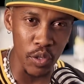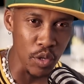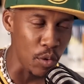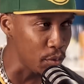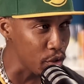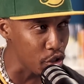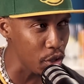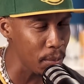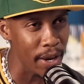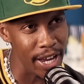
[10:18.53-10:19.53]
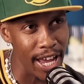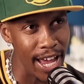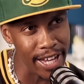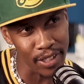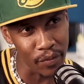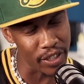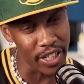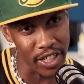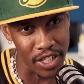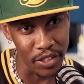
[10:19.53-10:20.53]
you know, during my active
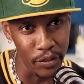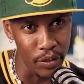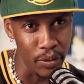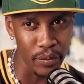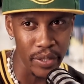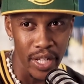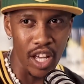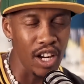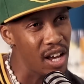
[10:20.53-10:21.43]
addiction, you know, yeah.